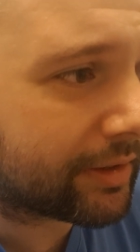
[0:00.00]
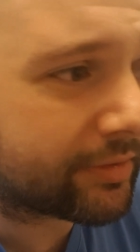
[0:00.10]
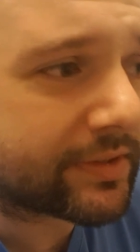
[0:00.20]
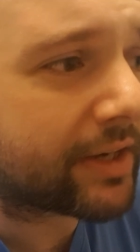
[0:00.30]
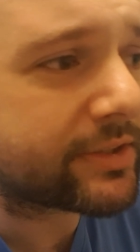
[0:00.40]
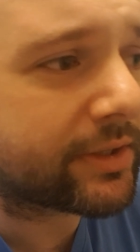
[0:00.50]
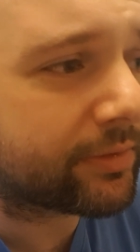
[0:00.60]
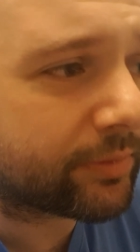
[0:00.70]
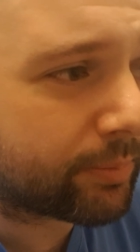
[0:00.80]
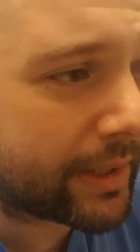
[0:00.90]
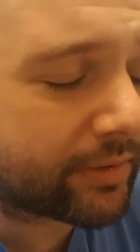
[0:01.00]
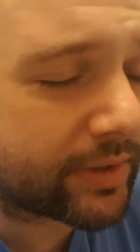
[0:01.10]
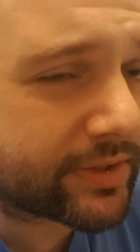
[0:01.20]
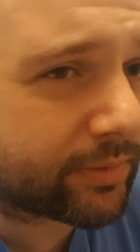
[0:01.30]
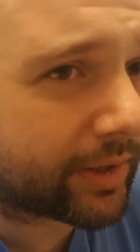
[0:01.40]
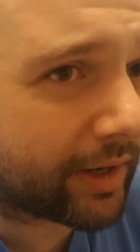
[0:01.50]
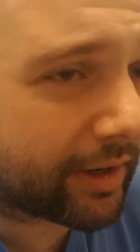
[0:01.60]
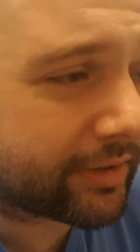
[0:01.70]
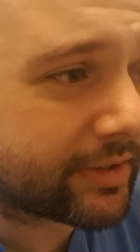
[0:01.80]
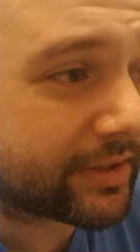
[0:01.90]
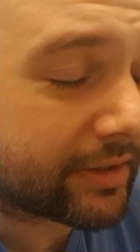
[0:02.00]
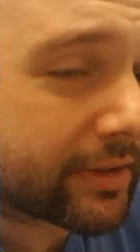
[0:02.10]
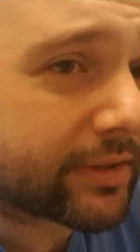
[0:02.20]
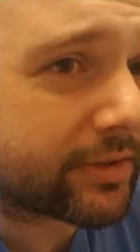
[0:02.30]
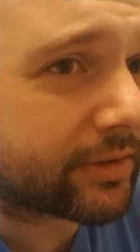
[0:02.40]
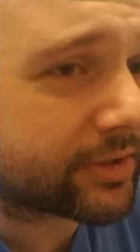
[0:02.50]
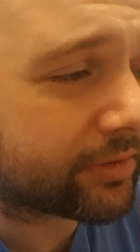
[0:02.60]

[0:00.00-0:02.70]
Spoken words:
It's actually the main reason why I didn't